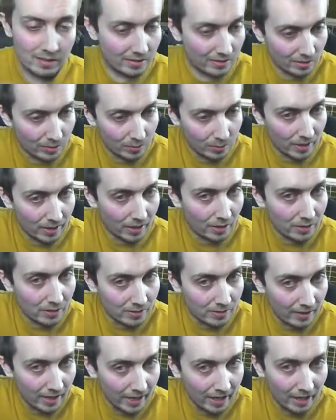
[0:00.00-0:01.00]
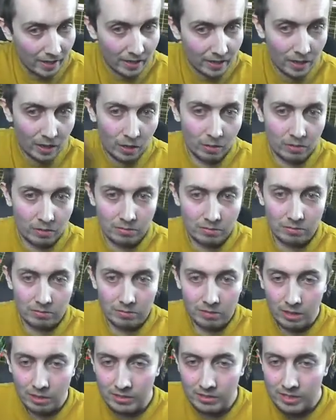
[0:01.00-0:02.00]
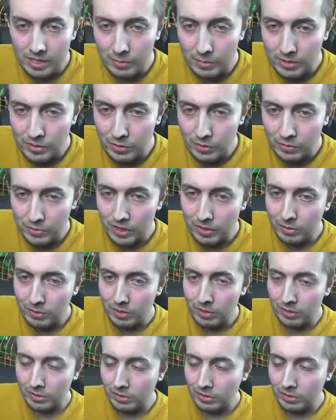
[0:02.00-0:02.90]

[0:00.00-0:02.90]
It's the way it goes. AI can't can't tell when it's offside or not.